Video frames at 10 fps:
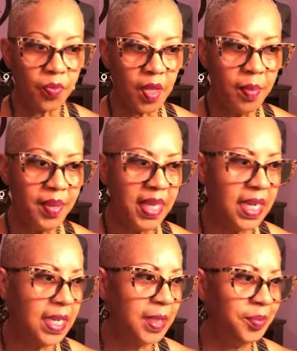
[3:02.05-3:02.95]
But,
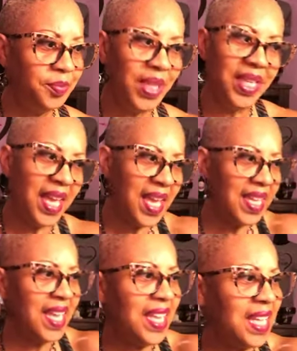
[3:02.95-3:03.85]
um, but yeah,
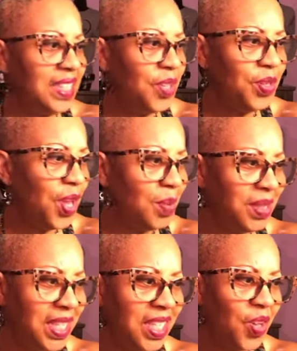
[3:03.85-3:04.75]
yeah, yeah. So, you know, I'm
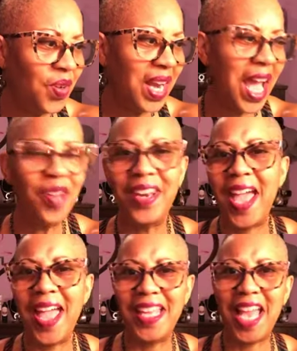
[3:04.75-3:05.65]
still on cloud
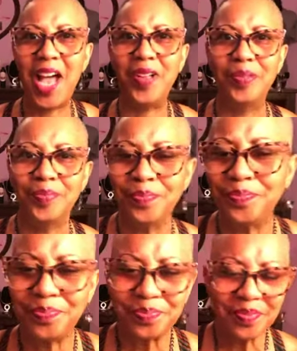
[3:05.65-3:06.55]
nine, y'all.
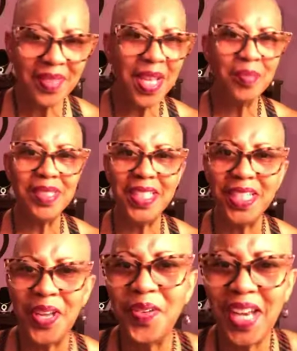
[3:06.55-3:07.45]
I'm
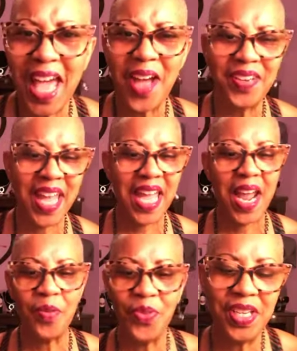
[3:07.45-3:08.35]
still on cloud nine.
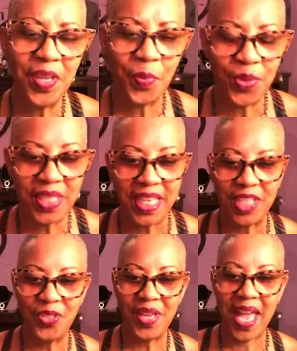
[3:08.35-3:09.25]
I really appreciate
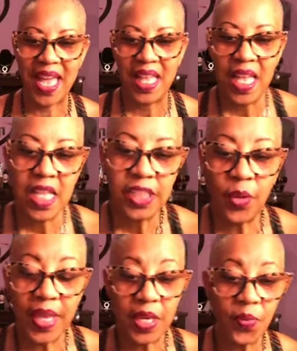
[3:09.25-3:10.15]
you guys. So
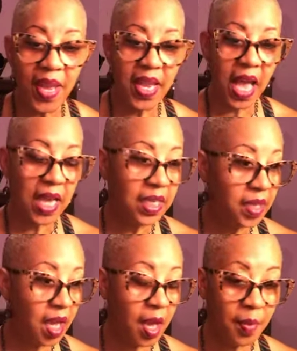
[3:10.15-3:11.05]
anyway, I,
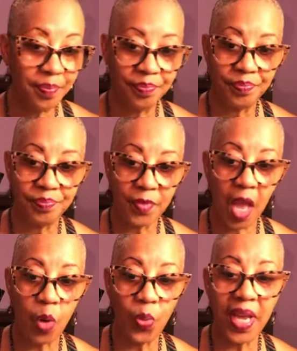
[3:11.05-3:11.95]
um,
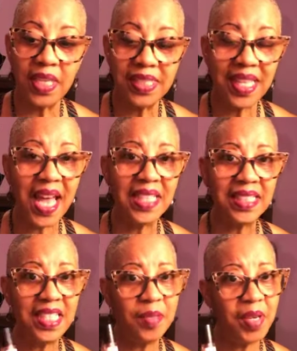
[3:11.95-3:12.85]
our regular size
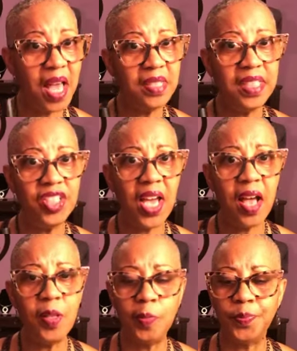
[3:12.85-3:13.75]
lip glosses, y'all,